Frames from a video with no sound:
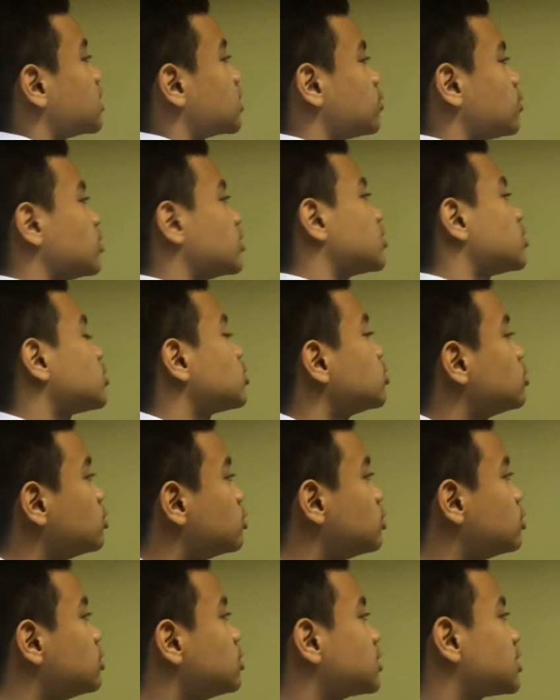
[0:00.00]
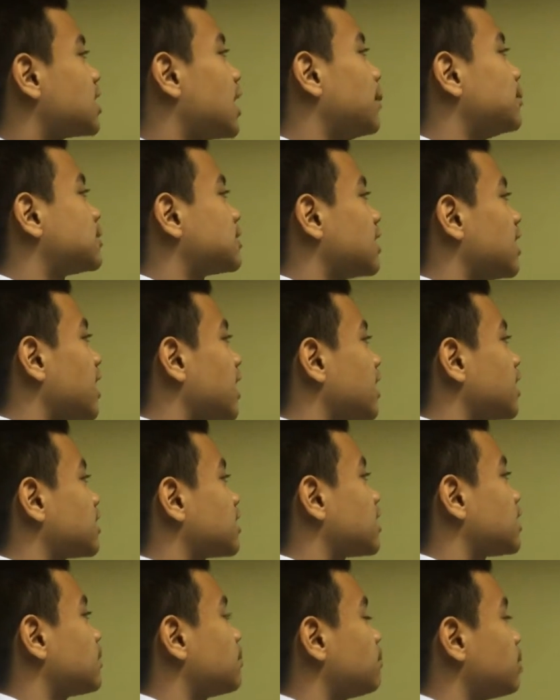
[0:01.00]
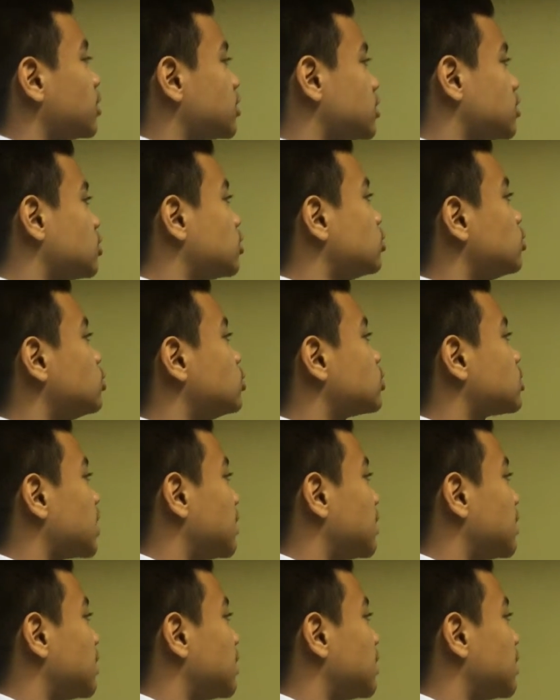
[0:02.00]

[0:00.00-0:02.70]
equals 2 times length plus 2